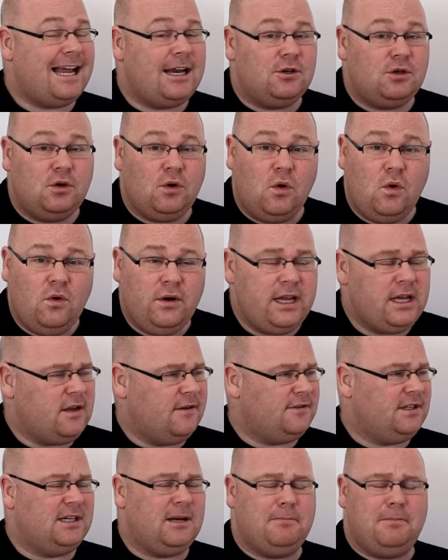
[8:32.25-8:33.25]
And talking
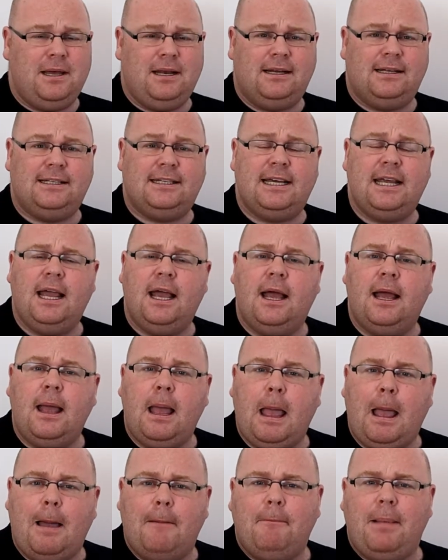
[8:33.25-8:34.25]
of stability,
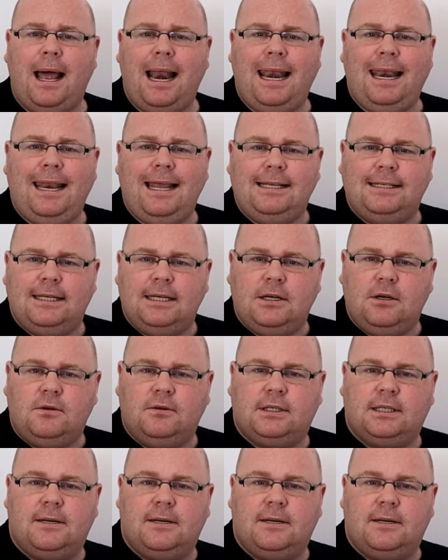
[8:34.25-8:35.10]
political